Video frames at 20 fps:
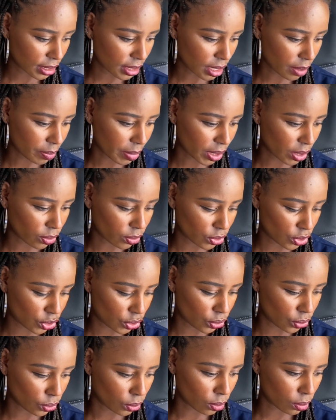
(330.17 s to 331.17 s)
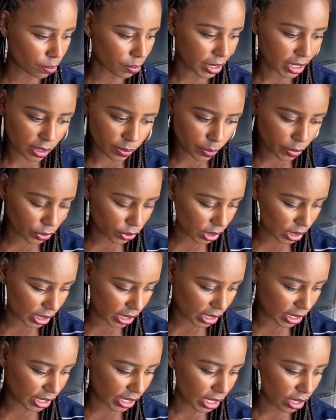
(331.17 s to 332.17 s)
about your passport
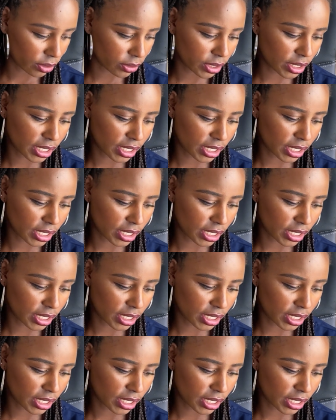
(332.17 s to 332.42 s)
details.